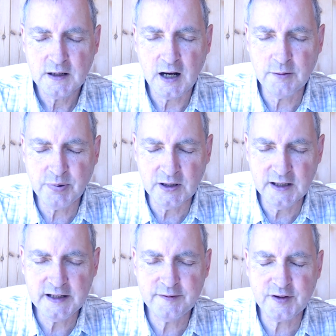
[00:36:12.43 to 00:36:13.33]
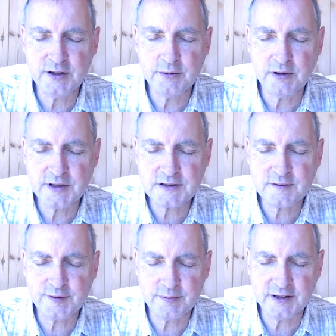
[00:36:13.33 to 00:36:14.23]
I believe that you are risen
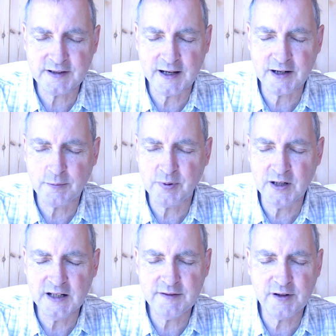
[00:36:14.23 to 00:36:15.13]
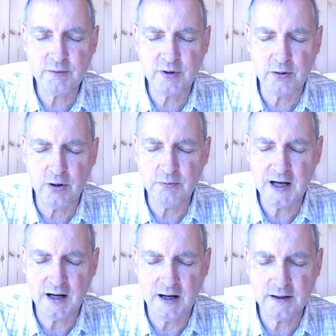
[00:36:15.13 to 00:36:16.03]
from the dead. I believe it with all
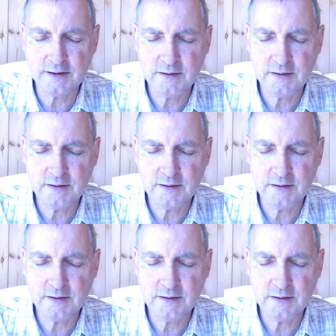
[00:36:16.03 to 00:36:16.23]
my heart.